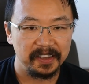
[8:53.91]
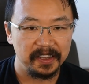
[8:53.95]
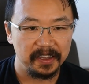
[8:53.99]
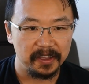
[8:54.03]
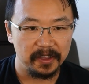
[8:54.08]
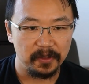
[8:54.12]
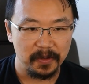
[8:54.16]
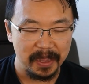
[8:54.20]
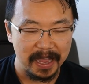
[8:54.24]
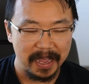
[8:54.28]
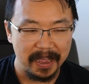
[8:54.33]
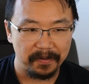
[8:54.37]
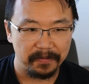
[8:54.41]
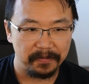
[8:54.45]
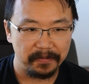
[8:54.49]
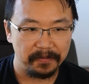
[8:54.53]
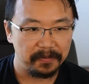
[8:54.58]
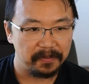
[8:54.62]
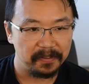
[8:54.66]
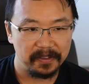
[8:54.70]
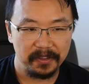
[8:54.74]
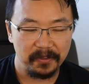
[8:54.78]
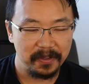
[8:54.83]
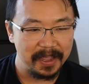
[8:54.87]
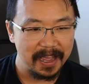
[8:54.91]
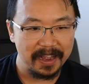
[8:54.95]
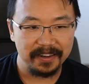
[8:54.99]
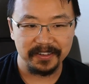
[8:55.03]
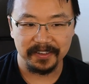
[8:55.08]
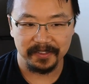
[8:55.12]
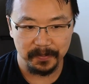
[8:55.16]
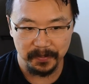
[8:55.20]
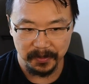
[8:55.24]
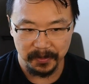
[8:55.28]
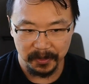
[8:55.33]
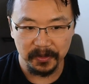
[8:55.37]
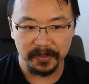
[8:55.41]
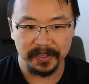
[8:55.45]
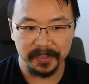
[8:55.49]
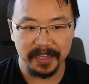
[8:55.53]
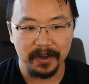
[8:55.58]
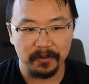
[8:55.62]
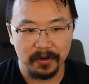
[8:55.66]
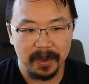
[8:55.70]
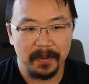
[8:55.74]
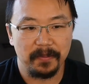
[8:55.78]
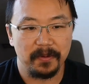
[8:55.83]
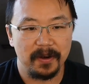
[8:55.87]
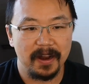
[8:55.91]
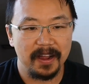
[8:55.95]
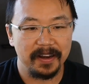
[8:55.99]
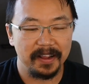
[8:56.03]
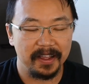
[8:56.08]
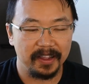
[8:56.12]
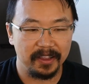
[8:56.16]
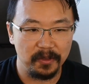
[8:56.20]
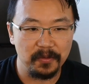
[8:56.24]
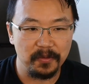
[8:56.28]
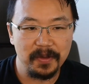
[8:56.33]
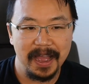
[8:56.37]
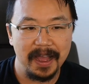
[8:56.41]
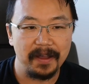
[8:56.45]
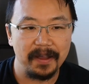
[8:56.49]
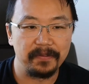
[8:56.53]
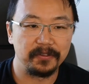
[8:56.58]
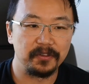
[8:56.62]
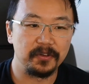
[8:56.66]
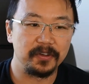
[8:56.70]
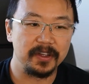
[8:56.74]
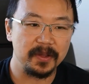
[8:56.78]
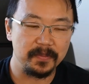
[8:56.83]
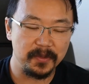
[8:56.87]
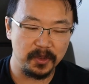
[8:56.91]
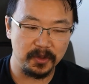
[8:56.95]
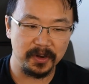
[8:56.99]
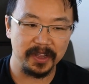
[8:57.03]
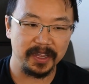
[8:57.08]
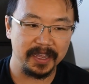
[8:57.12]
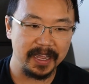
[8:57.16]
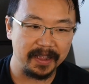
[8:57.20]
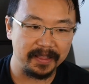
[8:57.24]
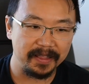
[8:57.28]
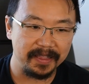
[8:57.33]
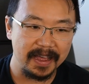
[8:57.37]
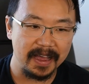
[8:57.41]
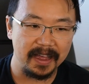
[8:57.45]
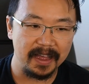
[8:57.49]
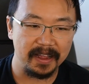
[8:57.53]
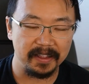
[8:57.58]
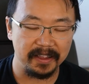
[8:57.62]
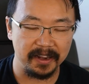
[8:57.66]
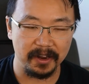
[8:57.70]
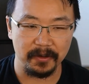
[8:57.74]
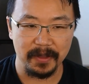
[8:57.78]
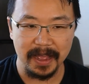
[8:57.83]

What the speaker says: You can't just build a great product, you have to communicate that.